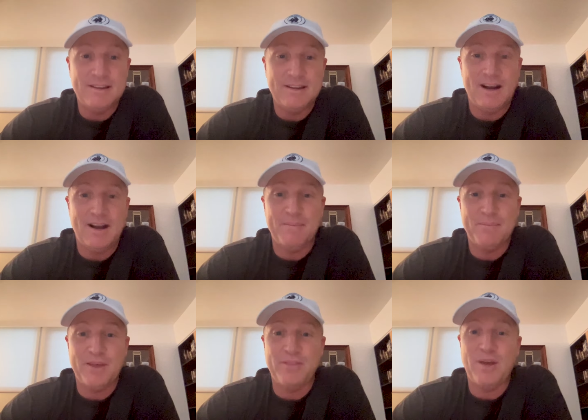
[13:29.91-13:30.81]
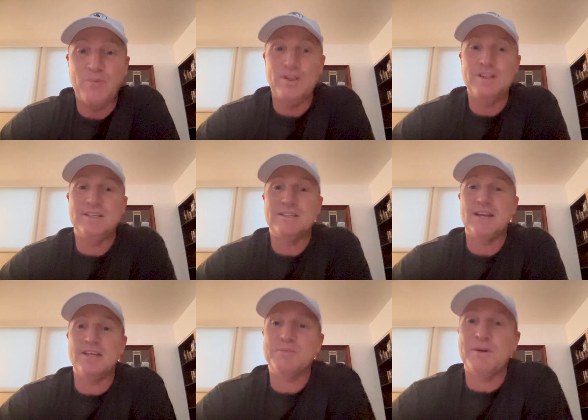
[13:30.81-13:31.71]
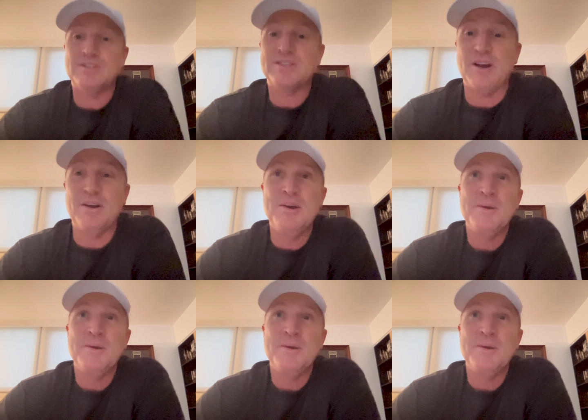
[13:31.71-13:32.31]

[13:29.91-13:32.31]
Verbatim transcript: that they win this Test match. So